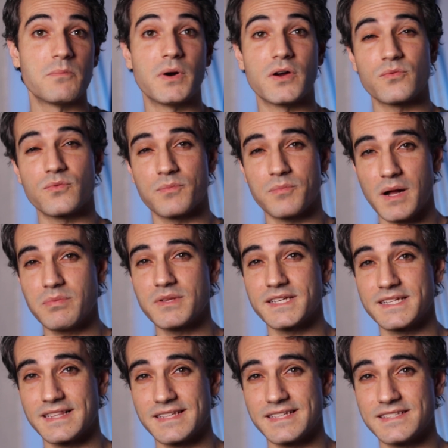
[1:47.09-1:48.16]
but
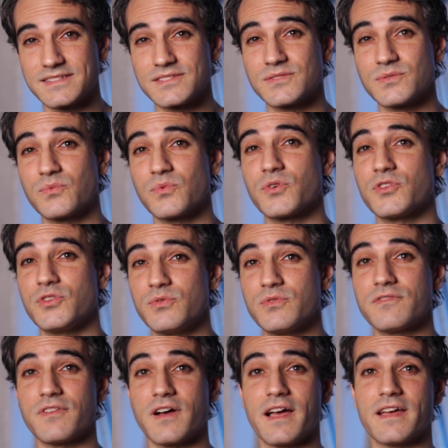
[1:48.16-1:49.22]
Republican elites were
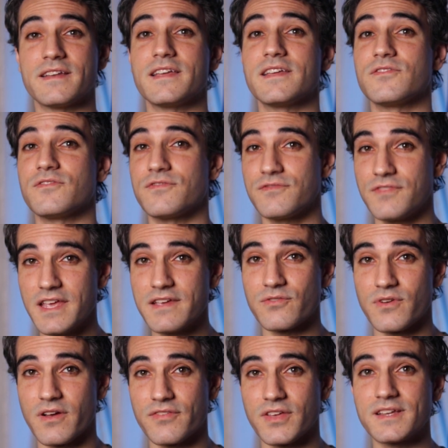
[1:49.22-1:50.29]
unified in
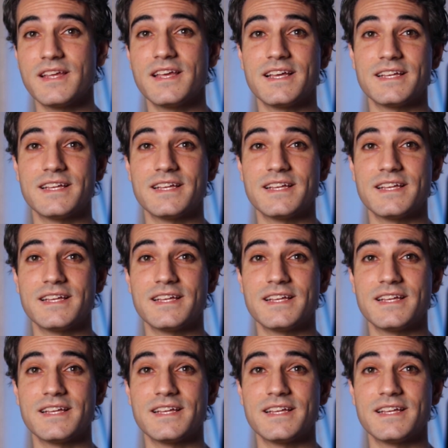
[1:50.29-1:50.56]
favor of it,